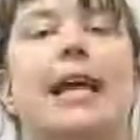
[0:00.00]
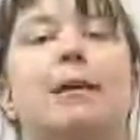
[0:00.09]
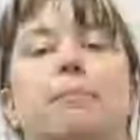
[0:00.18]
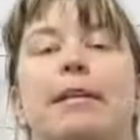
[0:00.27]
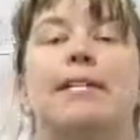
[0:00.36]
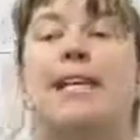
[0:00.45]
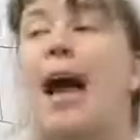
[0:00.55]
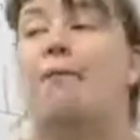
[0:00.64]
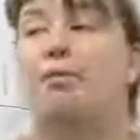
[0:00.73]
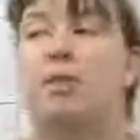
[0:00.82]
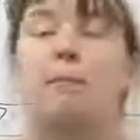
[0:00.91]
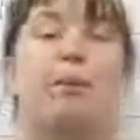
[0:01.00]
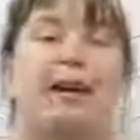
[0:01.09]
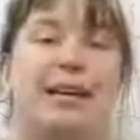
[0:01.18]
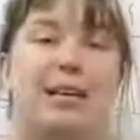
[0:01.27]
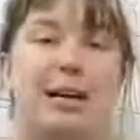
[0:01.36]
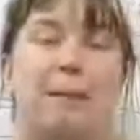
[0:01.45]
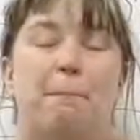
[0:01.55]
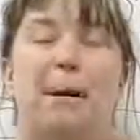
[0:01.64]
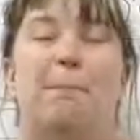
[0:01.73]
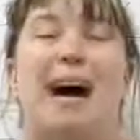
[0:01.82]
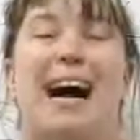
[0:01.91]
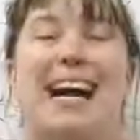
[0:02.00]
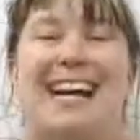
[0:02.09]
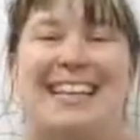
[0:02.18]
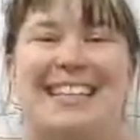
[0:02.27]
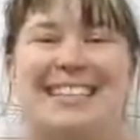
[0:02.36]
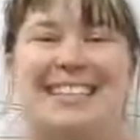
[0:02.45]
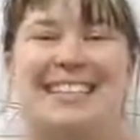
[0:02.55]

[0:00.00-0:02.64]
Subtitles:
10 minutes after the break. Bye-bye.